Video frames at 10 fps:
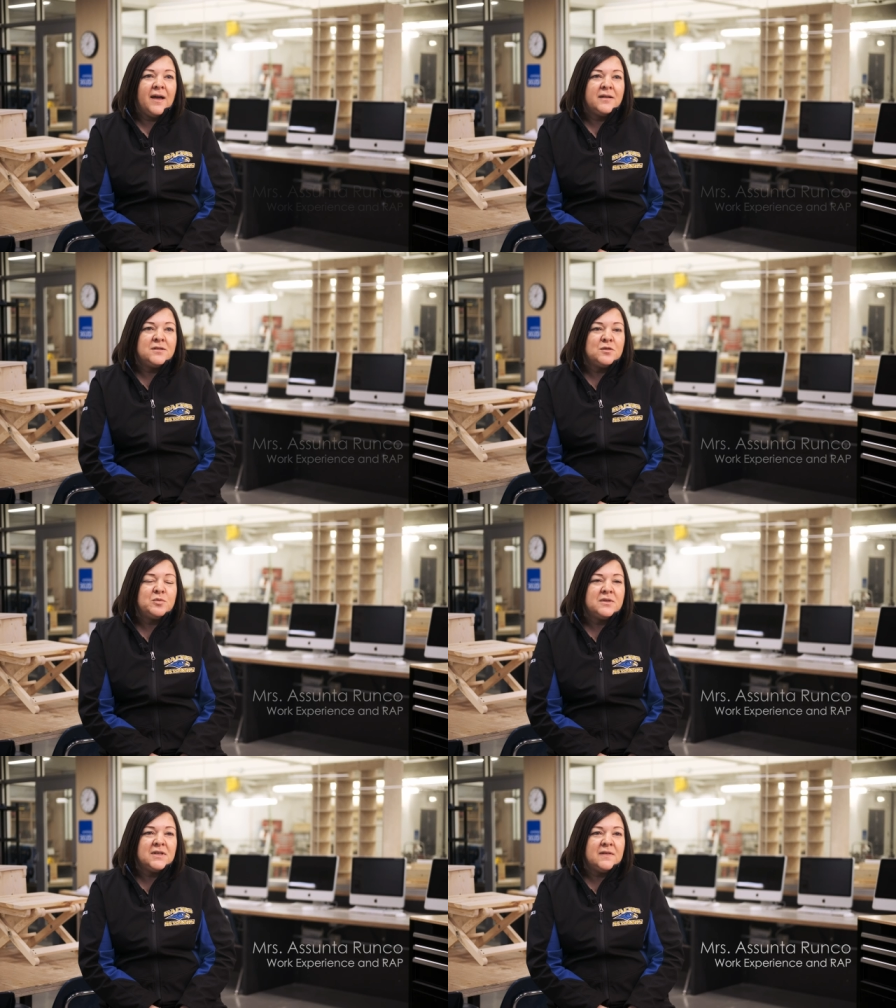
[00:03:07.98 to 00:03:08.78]
I do
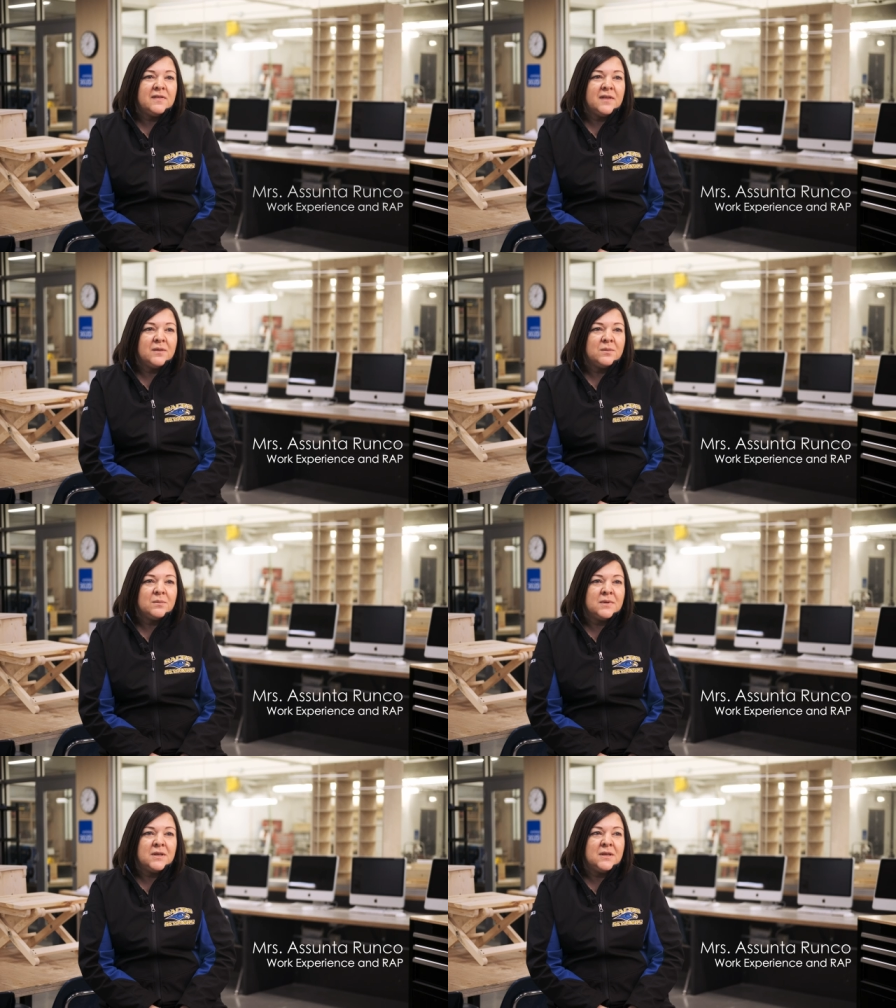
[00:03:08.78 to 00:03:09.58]
believe that
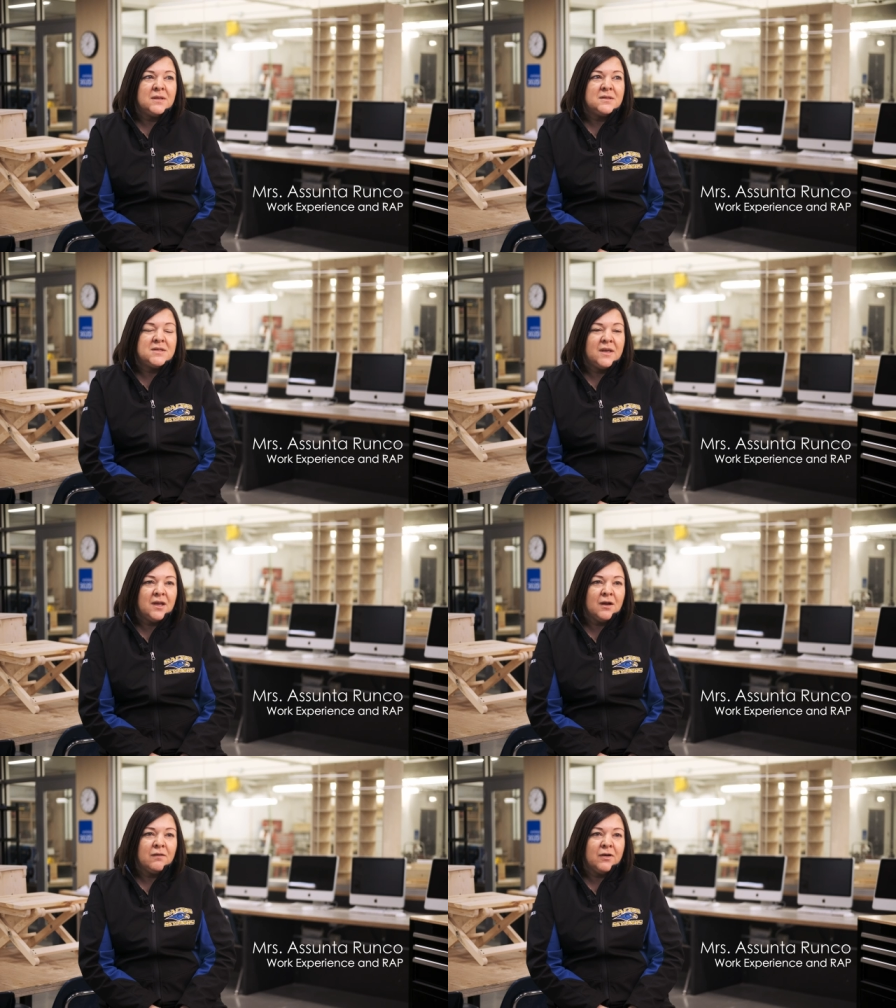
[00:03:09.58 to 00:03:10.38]
we take
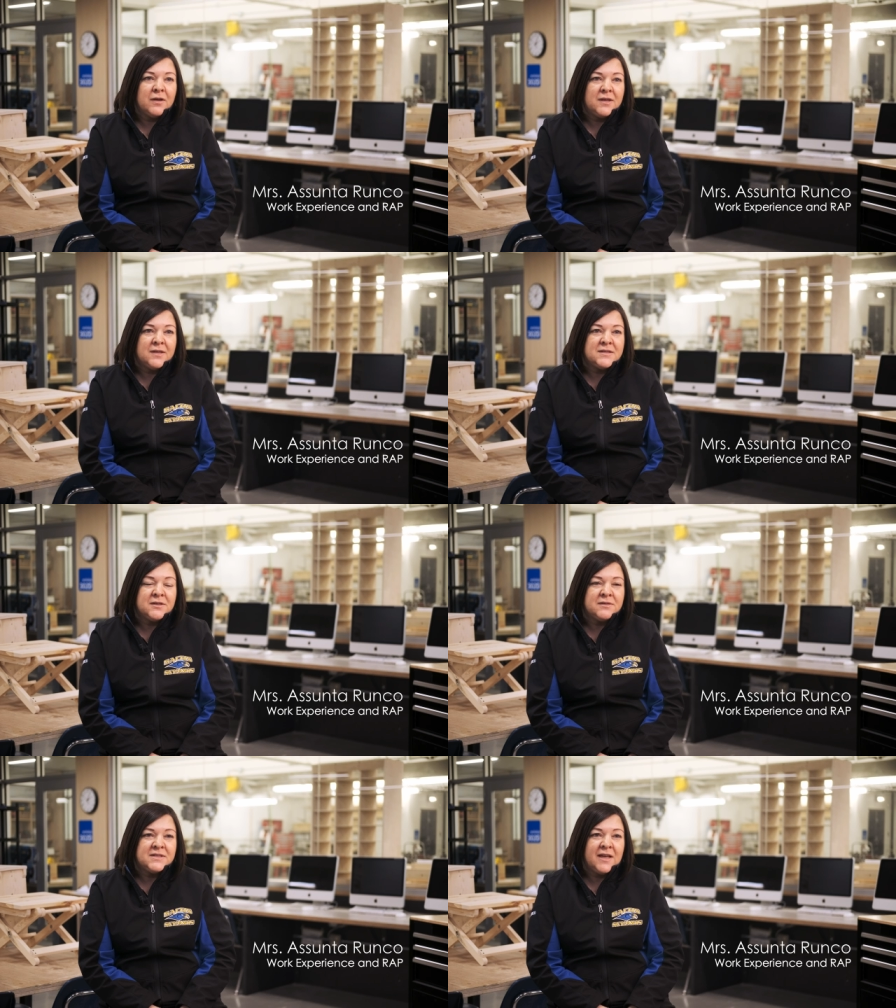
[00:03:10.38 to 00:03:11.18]
care of our kids
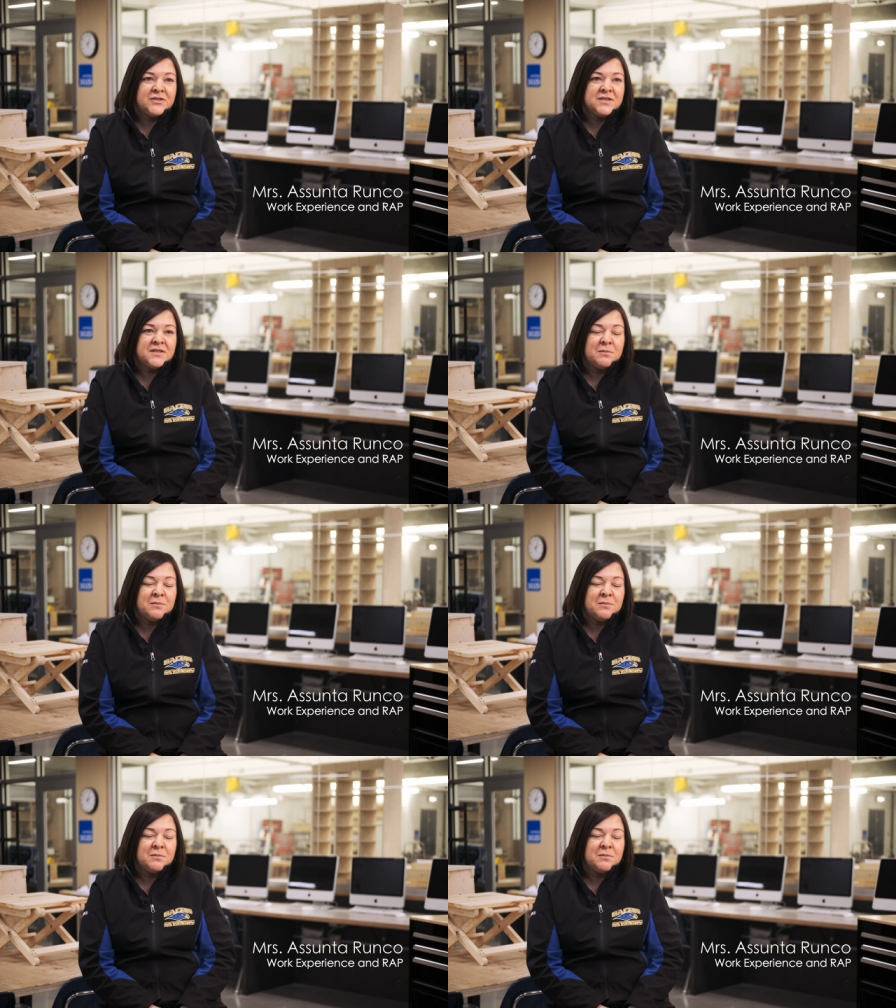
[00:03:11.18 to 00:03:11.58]
here at Satches